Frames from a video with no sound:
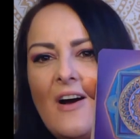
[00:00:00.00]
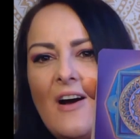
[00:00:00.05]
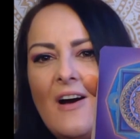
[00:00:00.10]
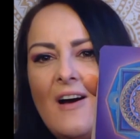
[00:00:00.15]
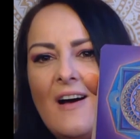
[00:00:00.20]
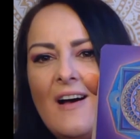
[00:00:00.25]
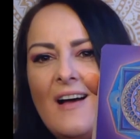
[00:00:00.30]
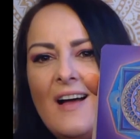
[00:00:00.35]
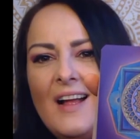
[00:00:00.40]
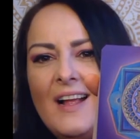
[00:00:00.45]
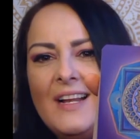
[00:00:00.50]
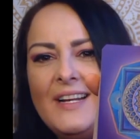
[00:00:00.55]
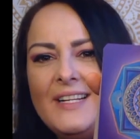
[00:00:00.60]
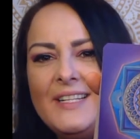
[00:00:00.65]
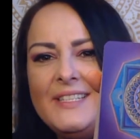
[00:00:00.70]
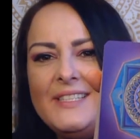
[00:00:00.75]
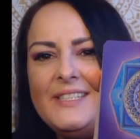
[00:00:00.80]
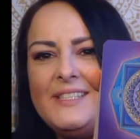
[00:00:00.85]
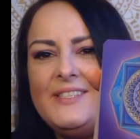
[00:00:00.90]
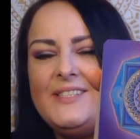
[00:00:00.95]

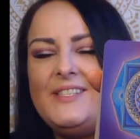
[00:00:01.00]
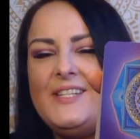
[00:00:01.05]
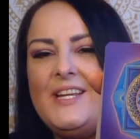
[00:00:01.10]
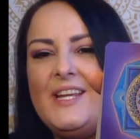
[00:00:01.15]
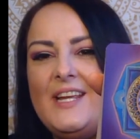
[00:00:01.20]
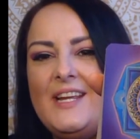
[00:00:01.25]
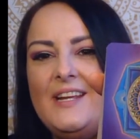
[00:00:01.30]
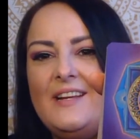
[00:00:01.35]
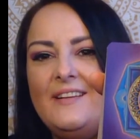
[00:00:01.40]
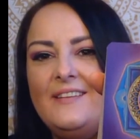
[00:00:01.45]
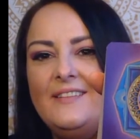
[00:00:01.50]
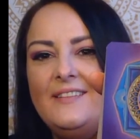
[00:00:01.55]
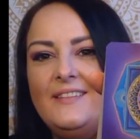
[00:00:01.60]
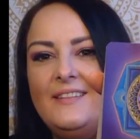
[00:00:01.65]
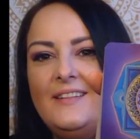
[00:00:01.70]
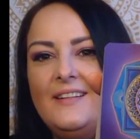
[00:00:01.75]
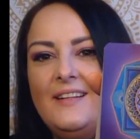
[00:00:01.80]
Honesty.